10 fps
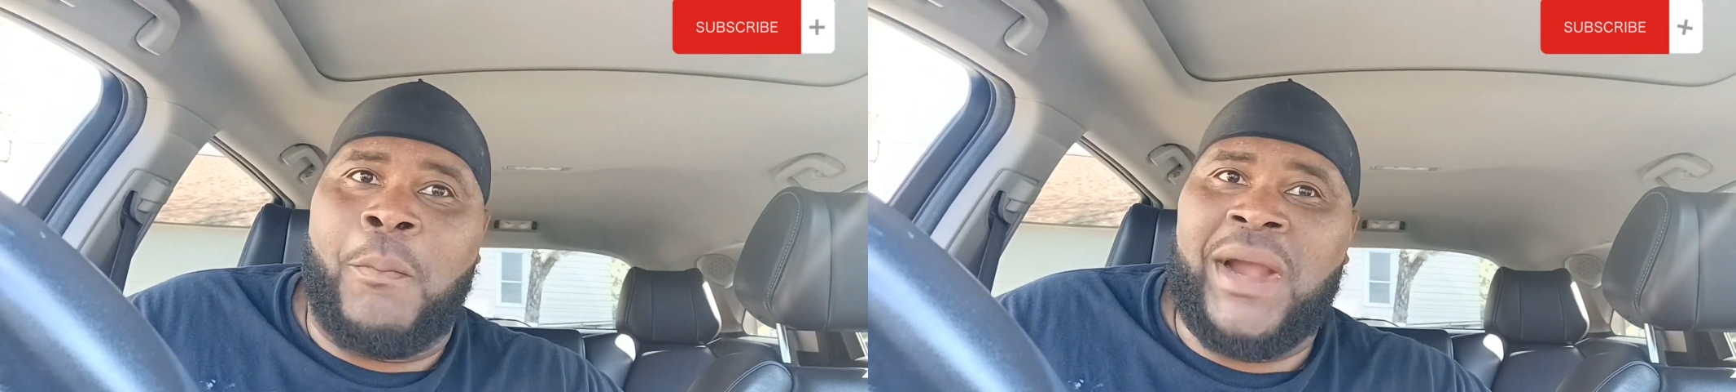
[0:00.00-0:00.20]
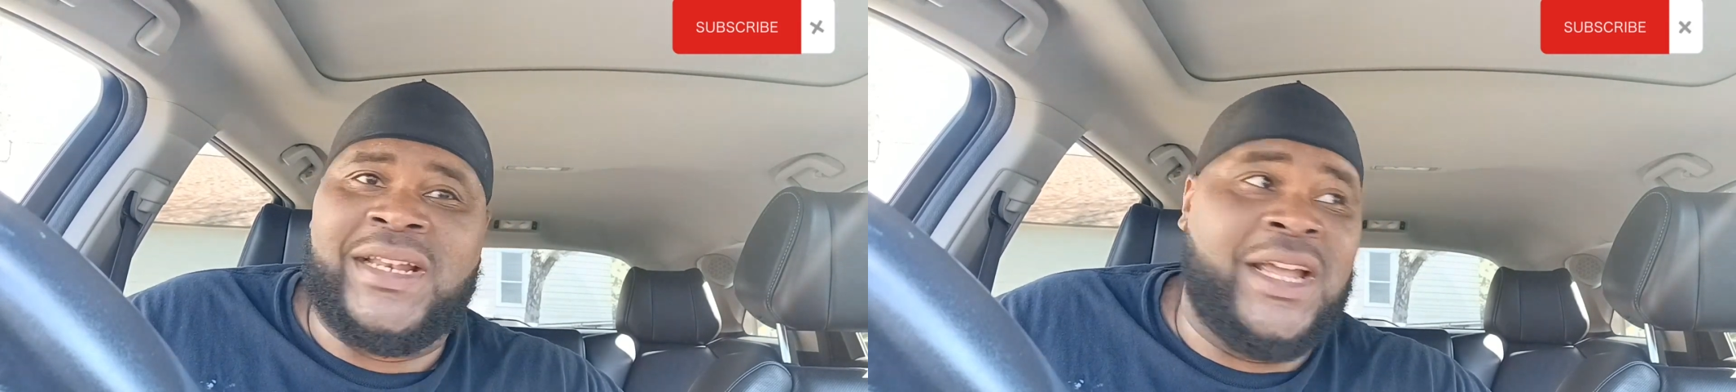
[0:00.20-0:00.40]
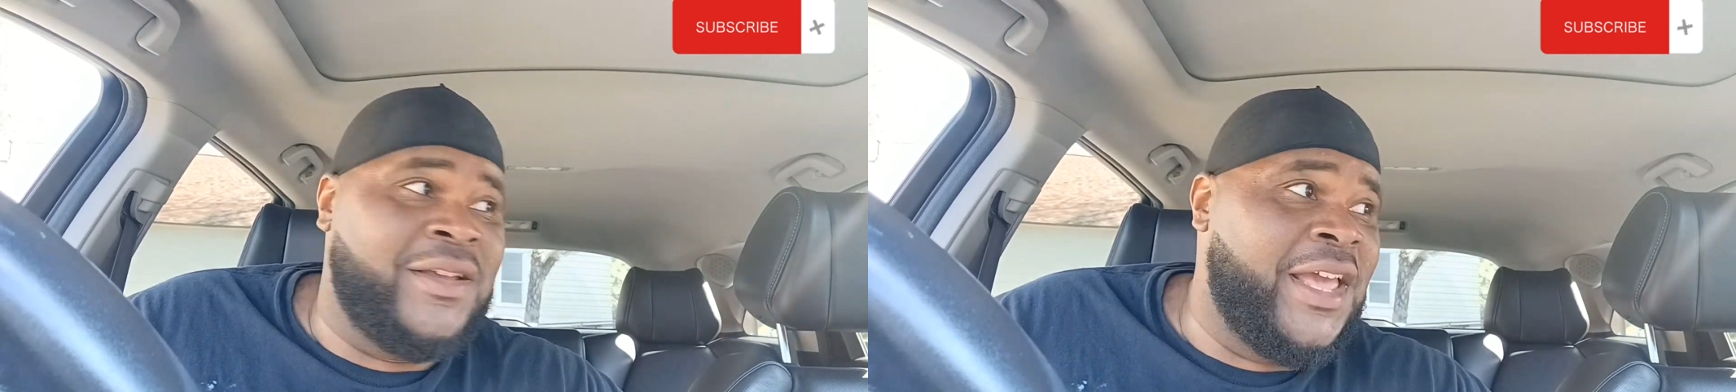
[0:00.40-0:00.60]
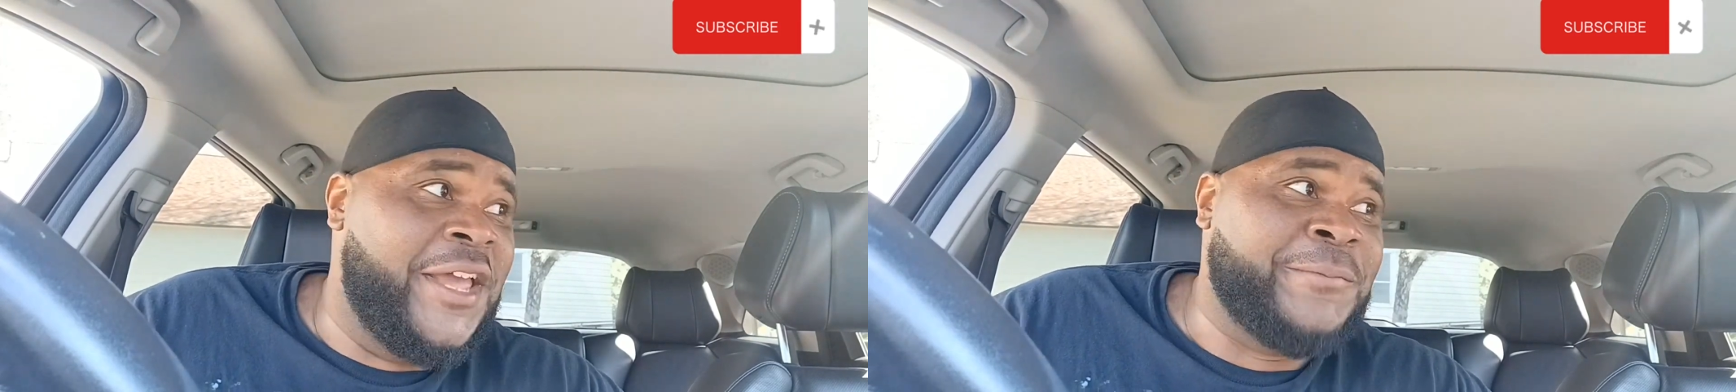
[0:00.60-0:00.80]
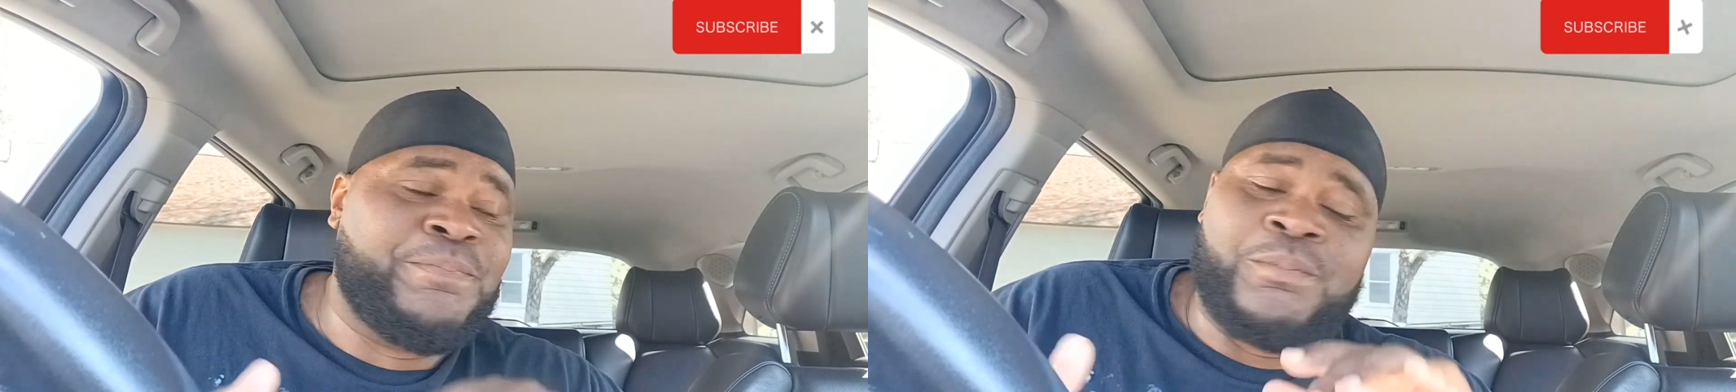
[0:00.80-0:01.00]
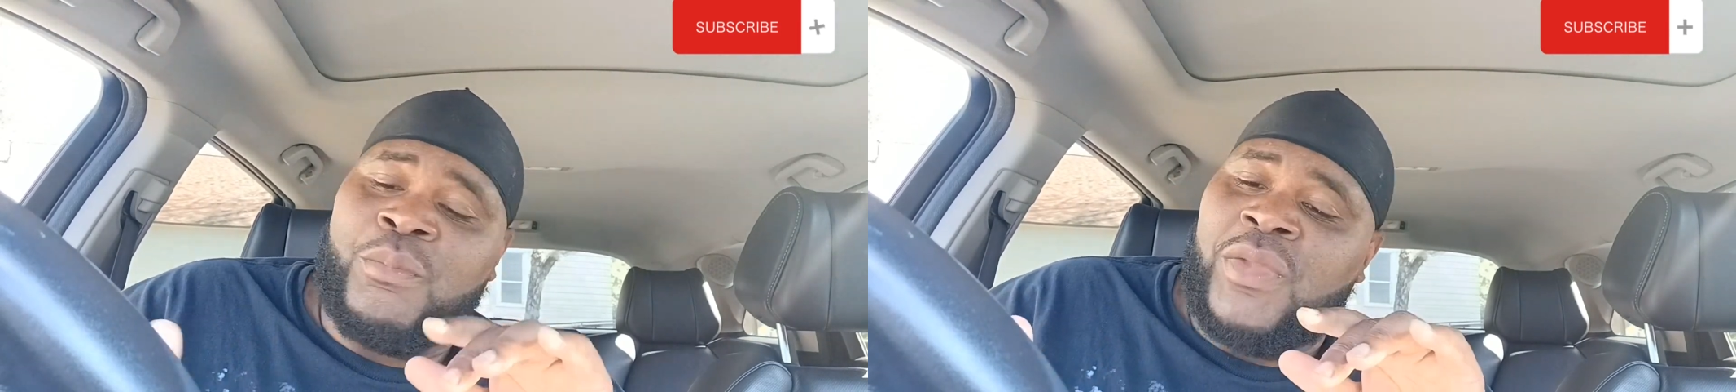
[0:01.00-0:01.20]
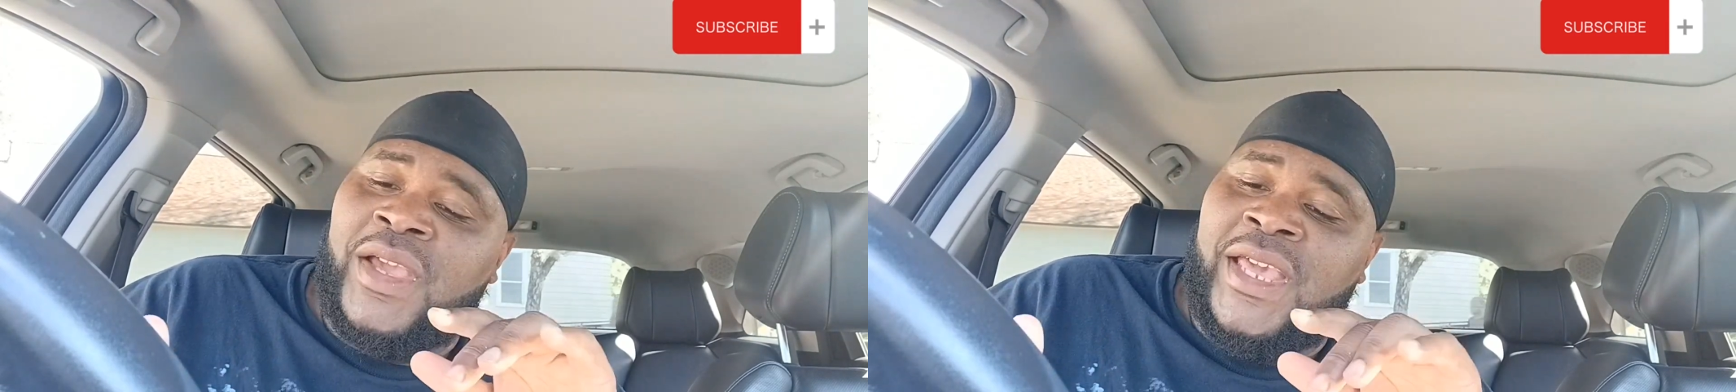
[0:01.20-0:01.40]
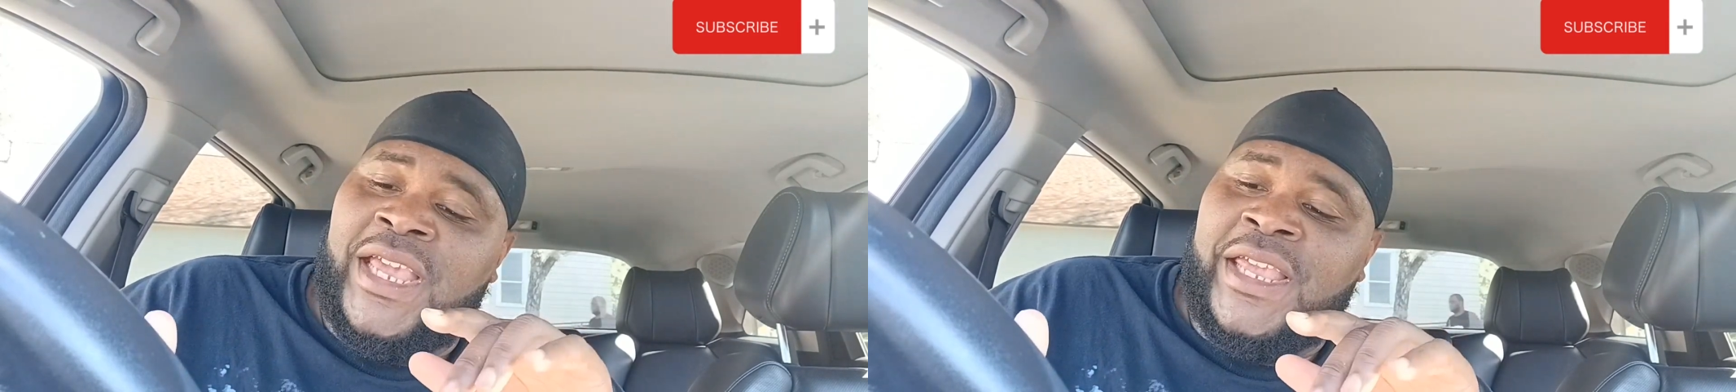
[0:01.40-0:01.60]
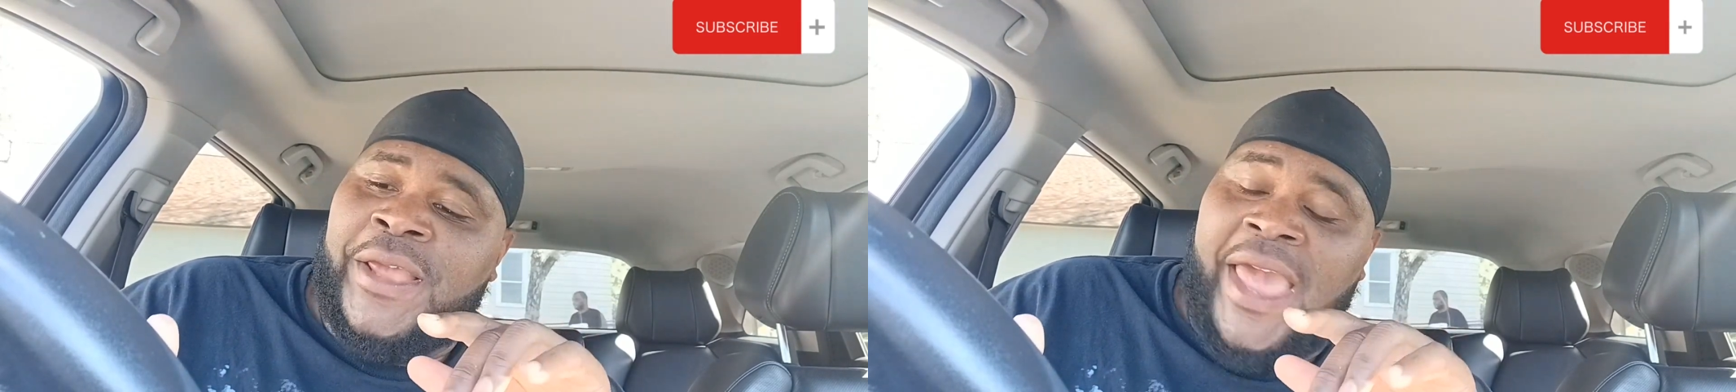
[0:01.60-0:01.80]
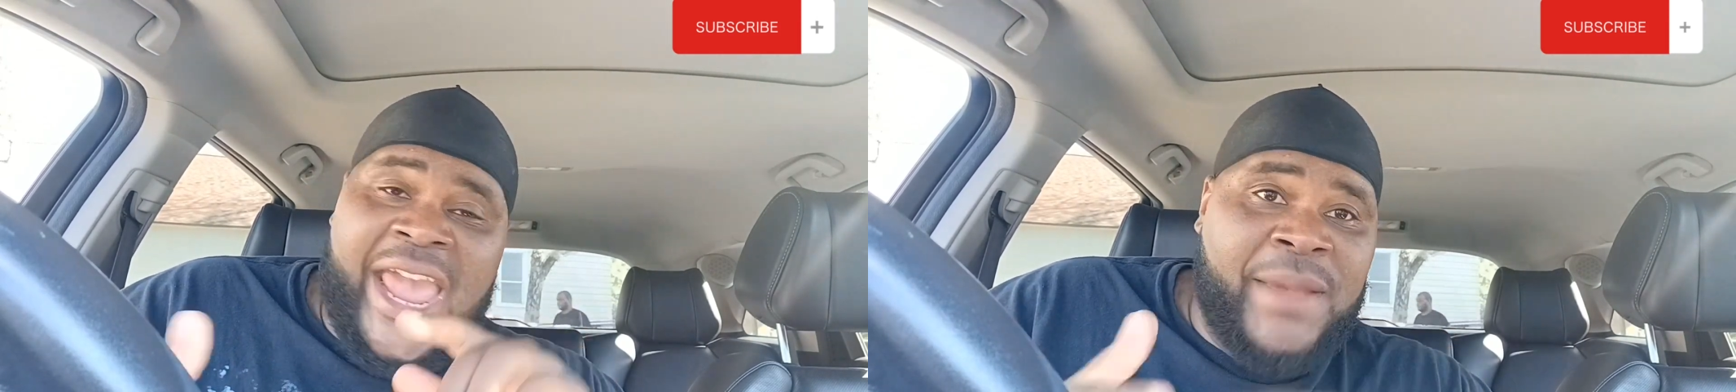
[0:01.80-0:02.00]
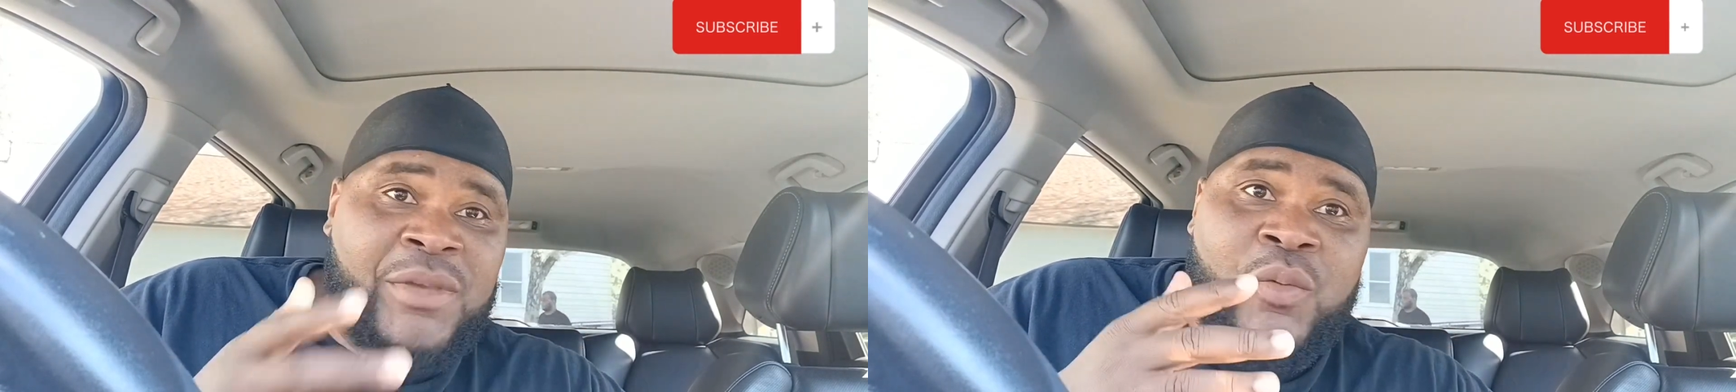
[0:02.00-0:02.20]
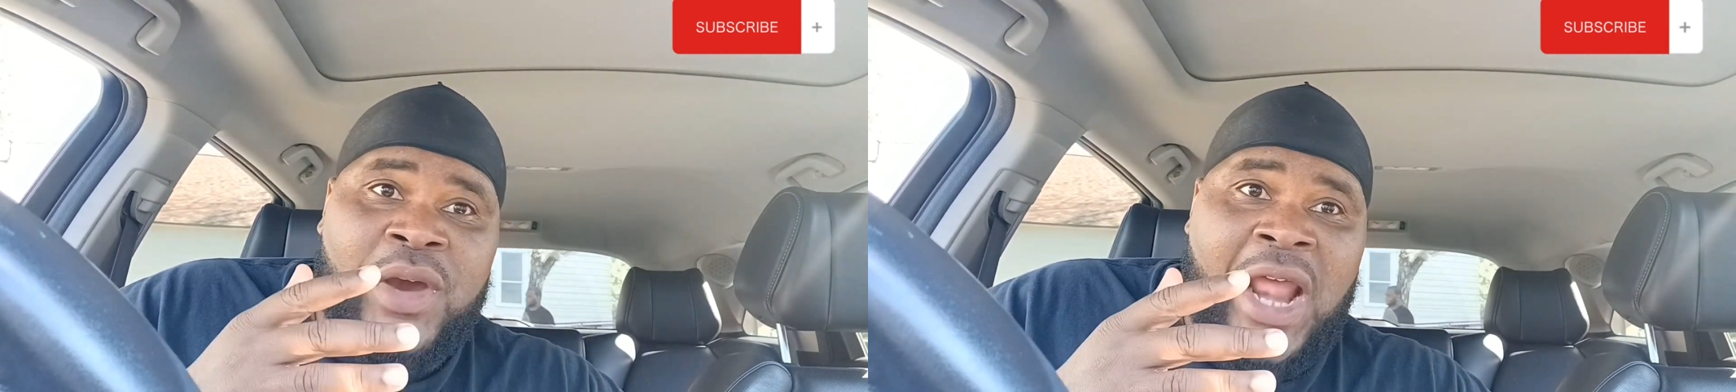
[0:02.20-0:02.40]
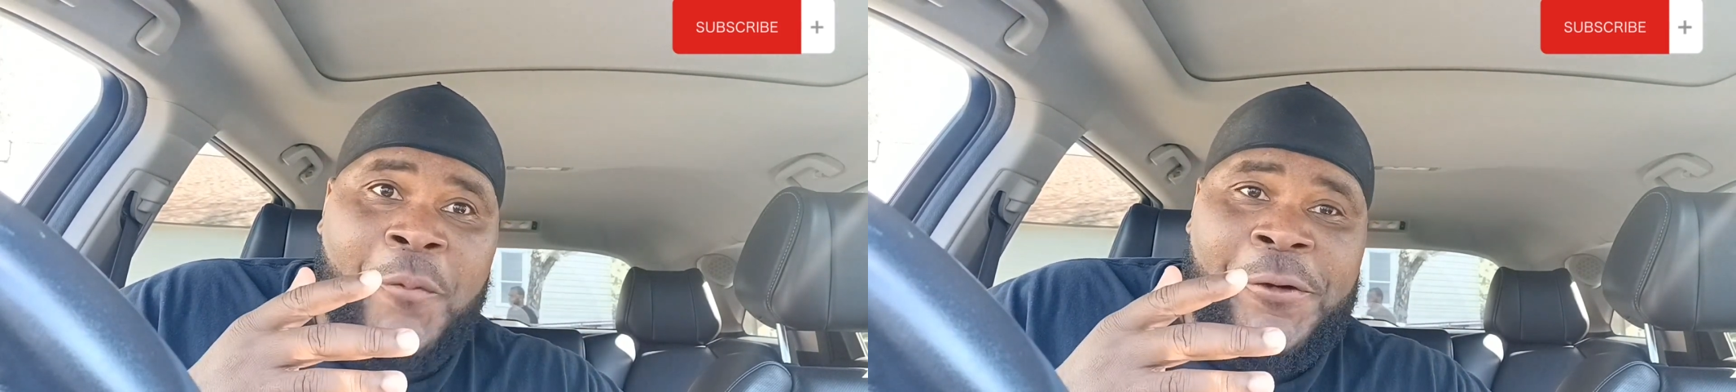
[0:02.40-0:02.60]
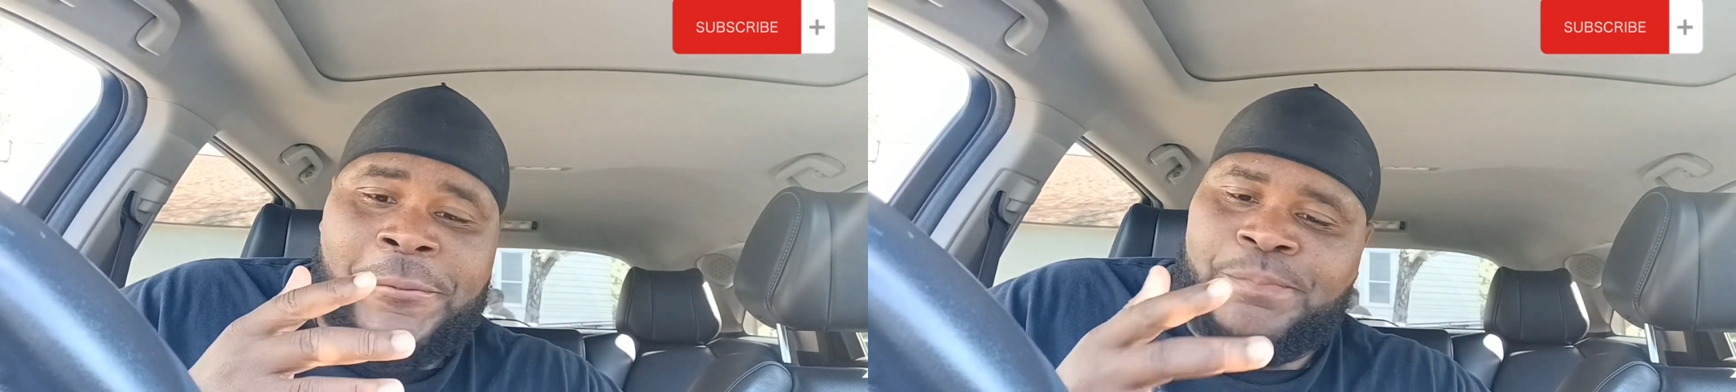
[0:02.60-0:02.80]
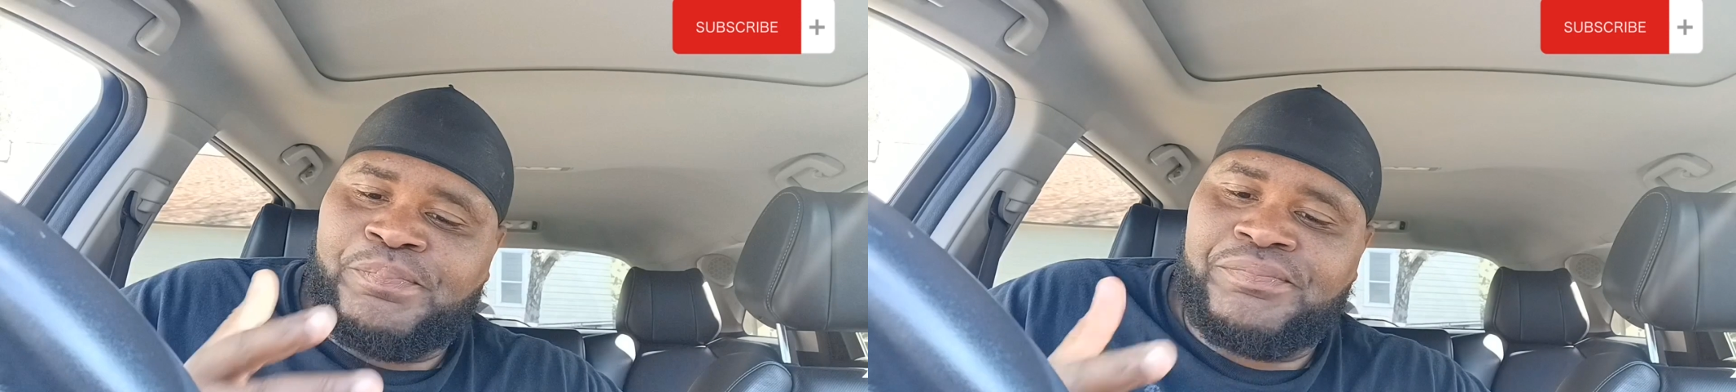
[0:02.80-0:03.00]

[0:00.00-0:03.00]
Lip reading: Bite Down Gang. He asked me what I want.